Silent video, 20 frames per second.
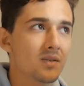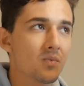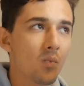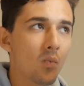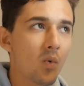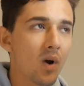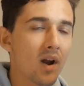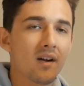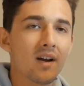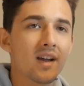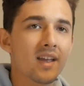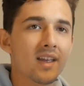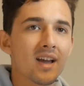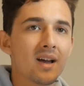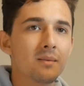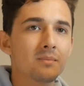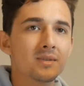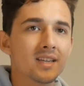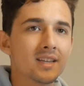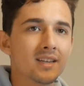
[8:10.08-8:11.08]
where I
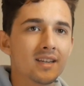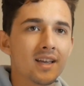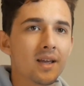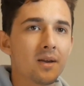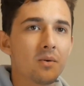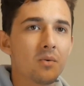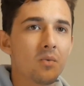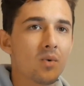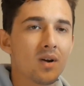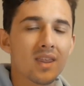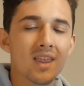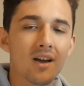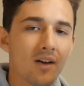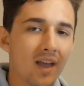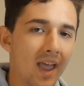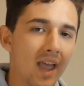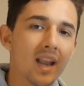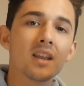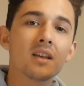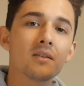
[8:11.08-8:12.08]
am today
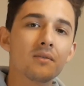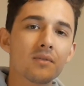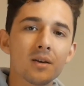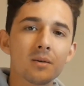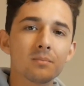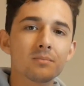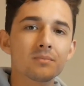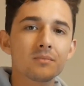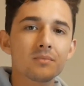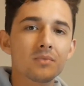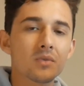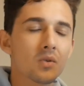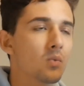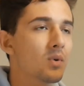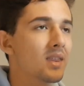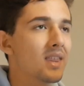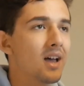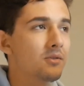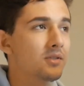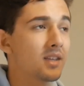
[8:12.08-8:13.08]
without any of them,
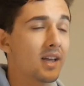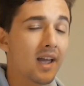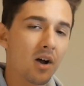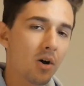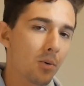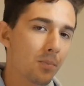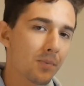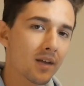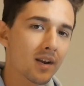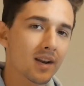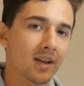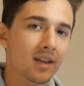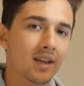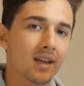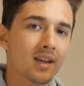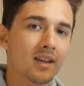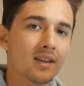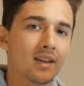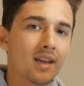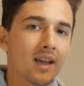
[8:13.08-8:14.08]
without the help that I
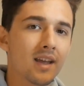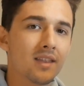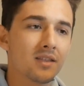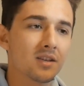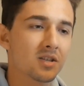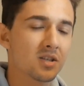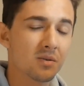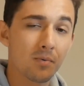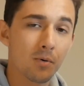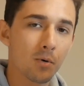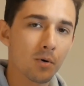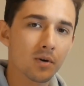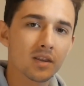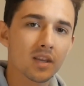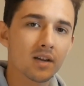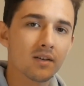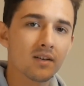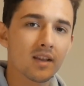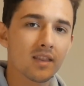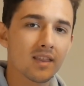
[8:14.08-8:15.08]
get and the support
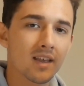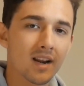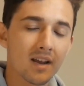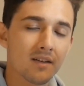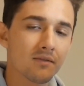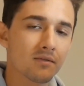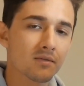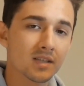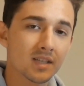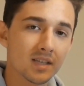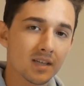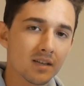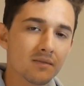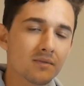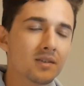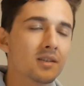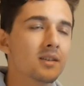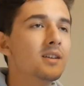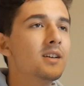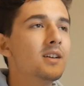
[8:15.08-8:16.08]
that, that I've
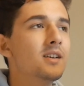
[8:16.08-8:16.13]
received.